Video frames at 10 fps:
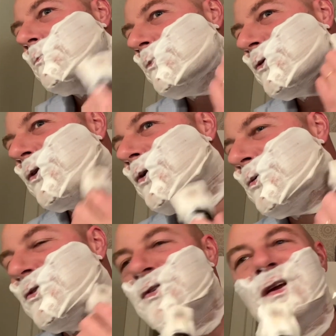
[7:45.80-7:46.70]
So,
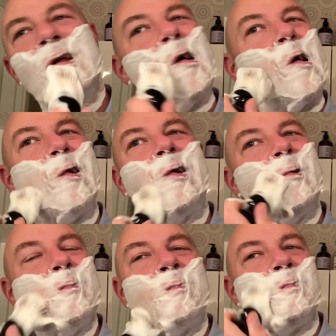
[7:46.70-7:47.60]
still airy,
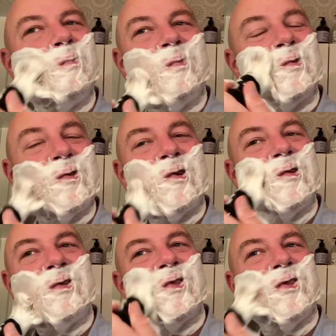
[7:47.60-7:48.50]
still
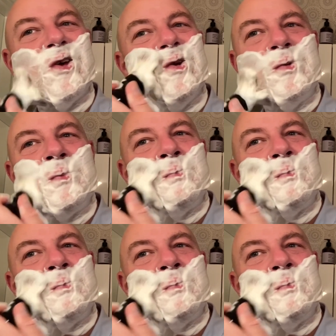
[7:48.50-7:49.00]
thin.